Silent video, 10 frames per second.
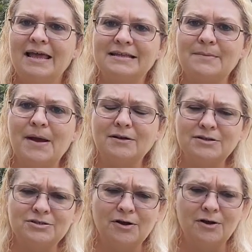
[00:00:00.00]
is about
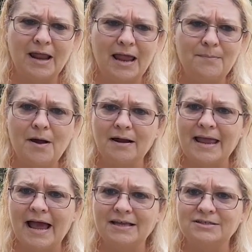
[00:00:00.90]
to start a
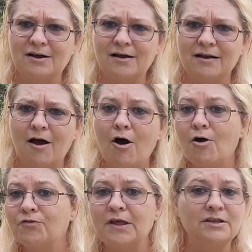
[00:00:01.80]
podcast on
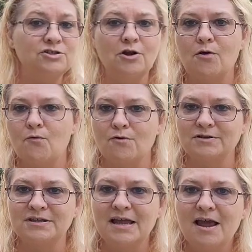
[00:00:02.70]
all things Star
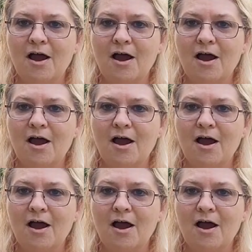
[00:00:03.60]
Wars.